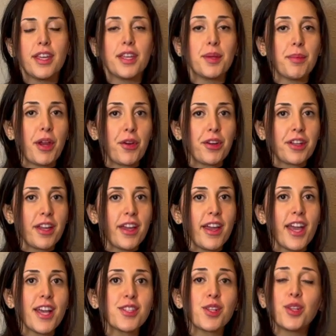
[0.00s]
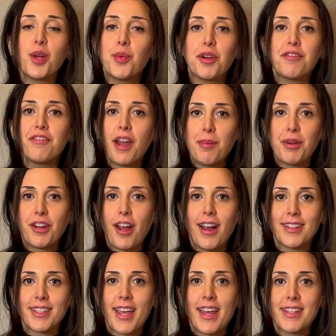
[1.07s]
in America has a lower fiber
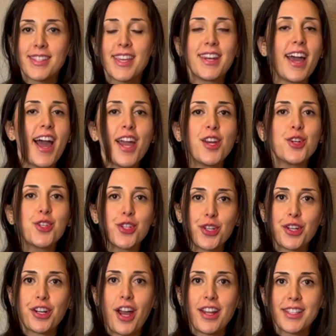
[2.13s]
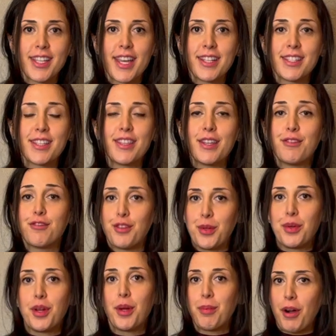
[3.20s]
content and a higher sugar content than
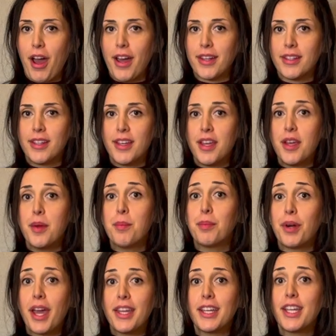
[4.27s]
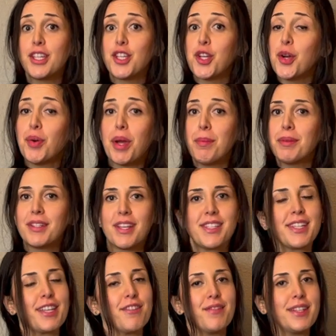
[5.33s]
fruit abroad. Bread in Europe
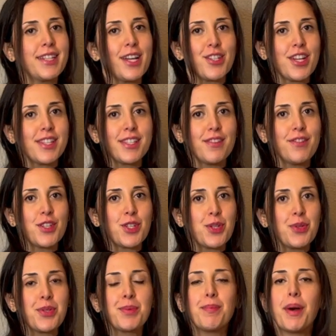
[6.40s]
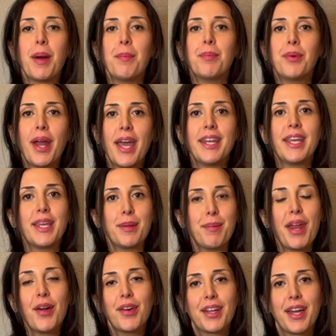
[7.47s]
doesn't give me digestive issues, but bread in
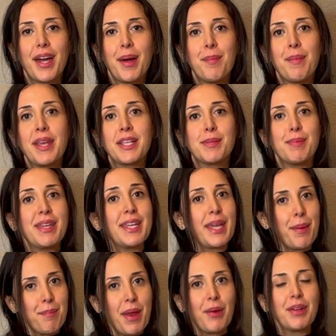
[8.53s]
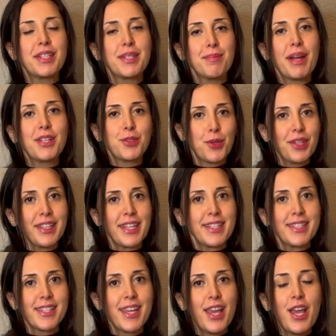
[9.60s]
America makes me get married to my toilet.